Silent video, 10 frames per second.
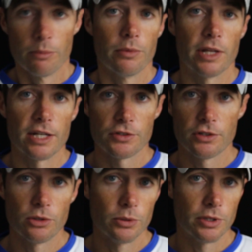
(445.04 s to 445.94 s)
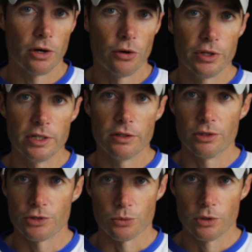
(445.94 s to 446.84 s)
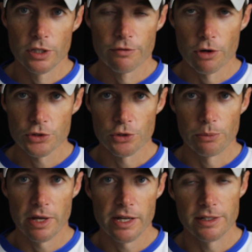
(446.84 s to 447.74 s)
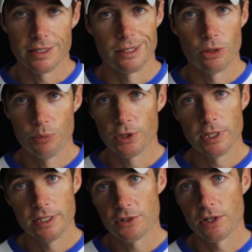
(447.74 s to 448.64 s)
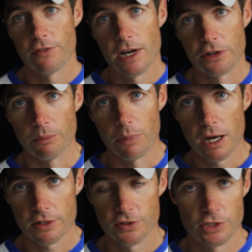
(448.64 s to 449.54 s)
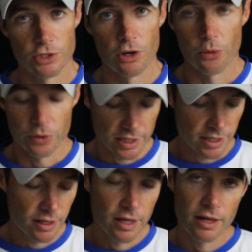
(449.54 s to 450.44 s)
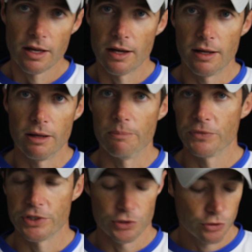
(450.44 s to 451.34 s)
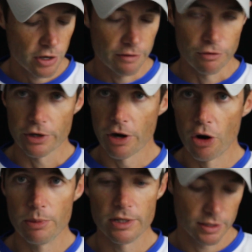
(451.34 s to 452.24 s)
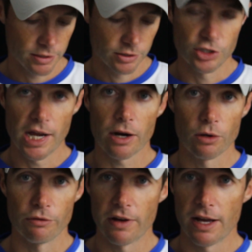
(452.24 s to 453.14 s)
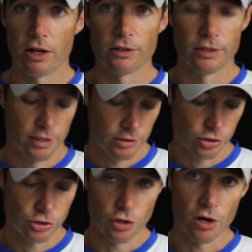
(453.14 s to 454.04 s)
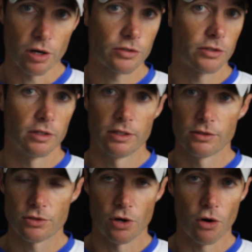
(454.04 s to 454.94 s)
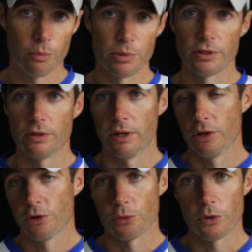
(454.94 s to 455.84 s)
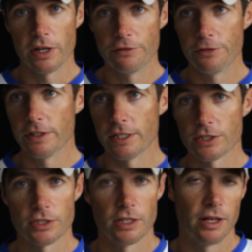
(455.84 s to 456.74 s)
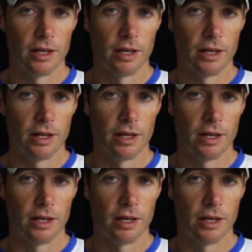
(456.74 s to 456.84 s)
that's the deal with the Hogy eel. It's a really versatile bait. It can help you clean stuff out of your box that you don't need. Um, it's great for cobia, jack crevalle, sharks, tarpon, redfish,